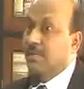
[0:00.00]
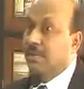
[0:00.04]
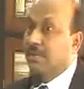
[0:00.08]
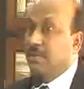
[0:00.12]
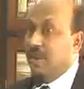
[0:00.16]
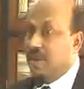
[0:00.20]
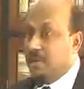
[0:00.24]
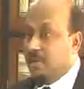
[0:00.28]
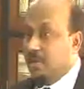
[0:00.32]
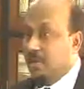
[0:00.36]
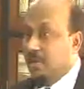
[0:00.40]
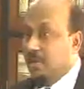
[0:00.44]

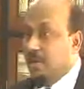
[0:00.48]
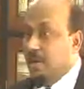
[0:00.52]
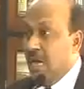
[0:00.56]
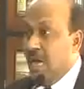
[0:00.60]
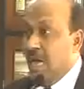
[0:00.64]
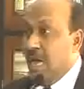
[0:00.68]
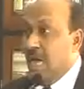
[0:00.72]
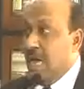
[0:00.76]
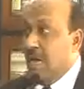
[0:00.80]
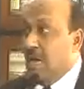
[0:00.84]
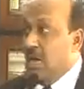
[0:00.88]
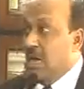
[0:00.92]
But
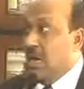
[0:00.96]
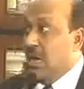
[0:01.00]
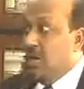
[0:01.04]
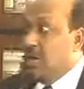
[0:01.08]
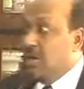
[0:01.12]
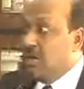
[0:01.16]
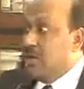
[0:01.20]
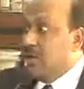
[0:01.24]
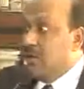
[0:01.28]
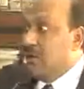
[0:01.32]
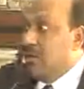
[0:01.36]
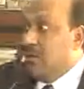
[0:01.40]

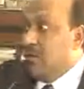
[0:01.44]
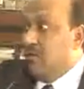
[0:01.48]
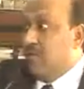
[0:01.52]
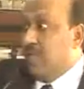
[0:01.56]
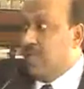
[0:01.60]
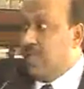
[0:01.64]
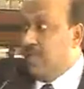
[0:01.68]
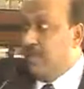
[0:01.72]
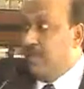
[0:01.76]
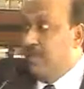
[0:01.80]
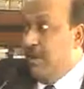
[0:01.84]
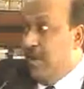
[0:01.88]

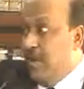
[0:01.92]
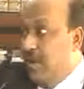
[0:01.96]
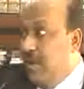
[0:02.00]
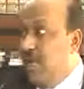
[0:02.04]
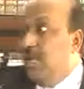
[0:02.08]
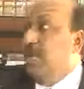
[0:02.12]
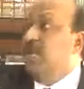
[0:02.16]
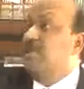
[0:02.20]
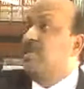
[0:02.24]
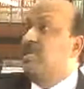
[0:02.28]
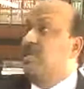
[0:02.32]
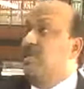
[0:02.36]
when the
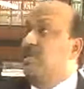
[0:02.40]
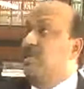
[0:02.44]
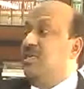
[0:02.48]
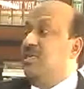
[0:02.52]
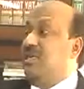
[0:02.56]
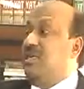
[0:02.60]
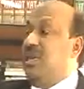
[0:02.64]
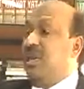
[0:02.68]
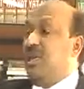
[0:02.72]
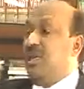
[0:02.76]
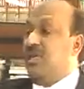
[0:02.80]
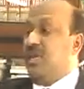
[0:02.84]
building is
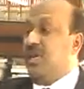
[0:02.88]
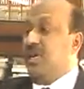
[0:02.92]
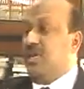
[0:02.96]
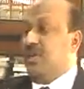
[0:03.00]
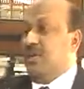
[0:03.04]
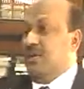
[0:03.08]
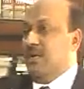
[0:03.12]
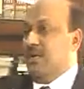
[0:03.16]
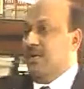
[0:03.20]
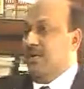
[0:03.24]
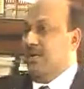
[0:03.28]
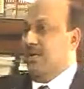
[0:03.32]
constructed,
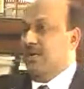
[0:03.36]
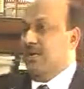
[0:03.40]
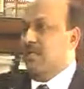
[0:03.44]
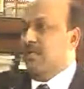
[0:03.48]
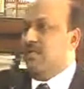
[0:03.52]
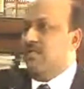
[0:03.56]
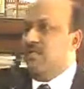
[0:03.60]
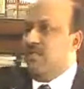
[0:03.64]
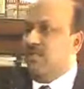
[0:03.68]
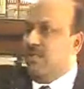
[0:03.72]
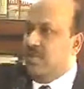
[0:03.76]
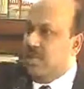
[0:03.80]

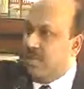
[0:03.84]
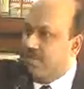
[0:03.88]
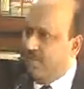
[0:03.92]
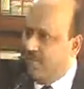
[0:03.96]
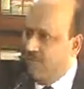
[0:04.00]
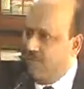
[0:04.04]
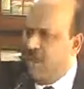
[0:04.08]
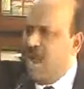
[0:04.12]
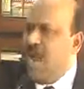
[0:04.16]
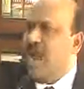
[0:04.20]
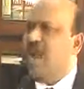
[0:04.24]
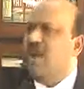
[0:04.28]
when the
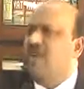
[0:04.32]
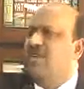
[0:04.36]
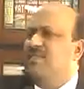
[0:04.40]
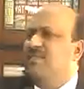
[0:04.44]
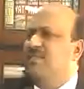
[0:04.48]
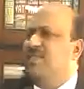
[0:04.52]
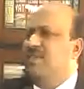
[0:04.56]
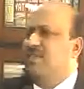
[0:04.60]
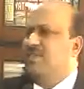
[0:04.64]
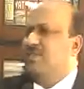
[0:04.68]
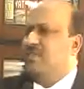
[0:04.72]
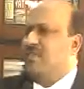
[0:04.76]
flat
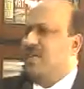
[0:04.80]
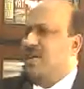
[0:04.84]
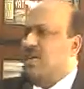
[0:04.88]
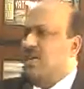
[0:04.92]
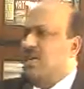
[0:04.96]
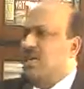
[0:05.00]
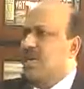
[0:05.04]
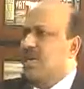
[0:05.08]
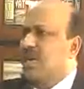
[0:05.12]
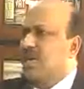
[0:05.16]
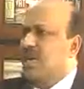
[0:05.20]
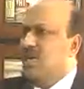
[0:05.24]
is
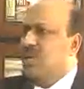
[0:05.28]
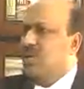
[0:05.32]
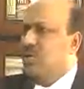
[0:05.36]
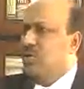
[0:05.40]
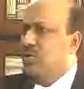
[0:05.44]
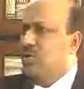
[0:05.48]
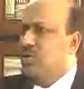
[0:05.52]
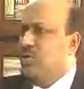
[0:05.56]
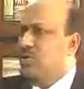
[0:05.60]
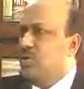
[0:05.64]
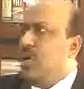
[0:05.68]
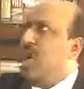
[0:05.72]
constructed, ready to
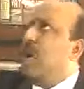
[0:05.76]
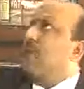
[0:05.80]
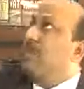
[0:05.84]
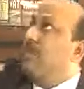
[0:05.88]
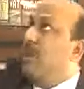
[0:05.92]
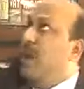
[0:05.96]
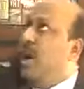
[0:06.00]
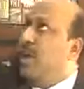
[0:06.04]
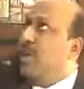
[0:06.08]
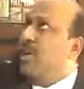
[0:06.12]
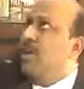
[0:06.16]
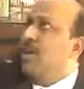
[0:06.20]
use, or
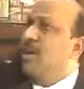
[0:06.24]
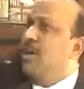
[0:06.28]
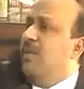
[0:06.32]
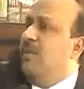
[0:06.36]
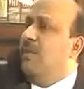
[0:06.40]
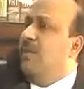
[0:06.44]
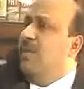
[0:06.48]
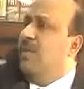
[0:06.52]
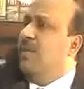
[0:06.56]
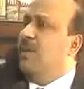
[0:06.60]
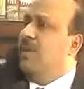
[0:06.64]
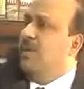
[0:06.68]
partly
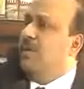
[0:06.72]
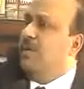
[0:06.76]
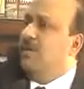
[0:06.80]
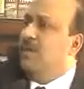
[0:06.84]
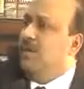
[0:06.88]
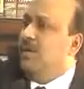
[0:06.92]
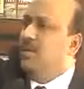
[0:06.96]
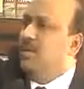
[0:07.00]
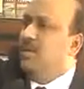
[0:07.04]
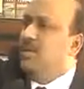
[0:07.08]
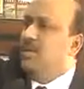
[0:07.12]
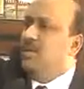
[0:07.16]
completed,
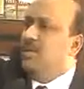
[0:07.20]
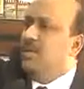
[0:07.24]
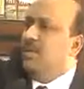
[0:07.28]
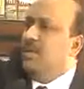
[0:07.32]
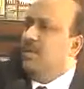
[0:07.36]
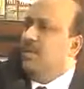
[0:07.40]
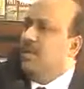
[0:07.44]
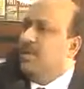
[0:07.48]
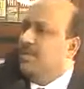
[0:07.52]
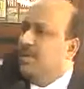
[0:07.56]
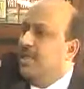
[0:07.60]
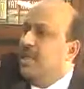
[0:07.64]

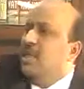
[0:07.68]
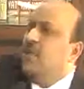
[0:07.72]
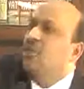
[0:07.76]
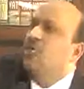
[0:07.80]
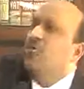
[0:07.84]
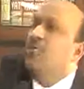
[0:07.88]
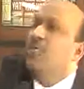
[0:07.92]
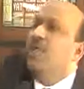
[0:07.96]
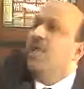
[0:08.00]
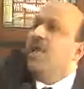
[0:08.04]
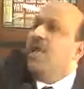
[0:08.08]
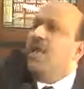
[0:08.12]
then
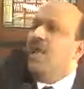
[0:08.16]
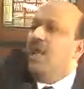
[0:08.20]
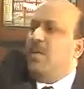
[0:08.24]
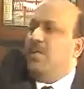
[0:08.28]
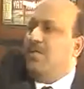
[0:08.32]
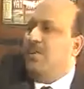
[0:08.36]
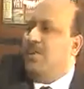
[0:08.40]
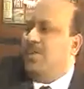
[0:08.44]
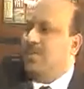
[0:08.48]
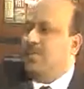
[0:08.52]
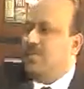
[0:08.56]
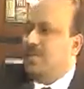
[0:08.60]
you make an
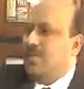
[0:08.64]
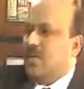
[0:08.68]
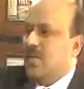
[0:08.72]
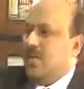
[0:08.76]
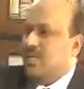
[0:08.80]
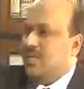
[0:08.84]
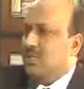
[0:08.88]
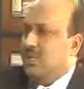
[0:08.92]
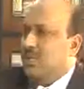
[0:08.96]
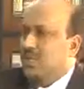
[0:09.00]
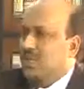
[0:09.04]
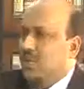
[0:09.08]
application
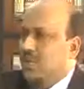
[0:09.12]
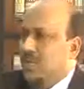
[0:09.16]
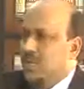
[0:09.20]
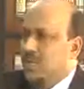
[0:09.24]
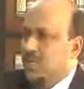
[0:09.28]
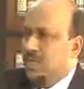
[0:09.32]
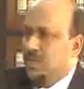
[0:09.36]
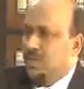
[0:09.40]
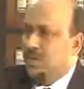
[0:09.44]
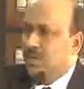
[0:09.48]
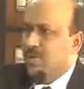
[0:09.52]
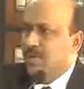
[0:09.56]
as per the
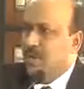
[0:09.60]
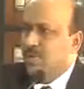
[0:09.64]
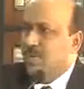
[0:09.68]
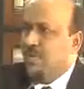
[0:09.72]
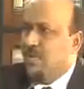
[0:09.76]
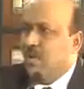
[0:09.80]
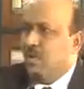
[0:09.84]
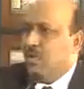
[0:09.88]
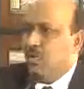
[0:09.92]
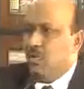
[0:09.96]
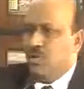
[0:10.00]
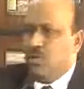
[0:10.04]
provision,
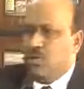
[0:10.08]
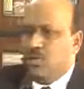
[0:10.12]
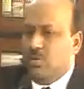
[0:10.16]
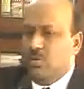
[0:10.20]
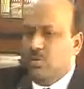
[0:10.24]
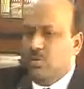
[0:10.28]
development rule,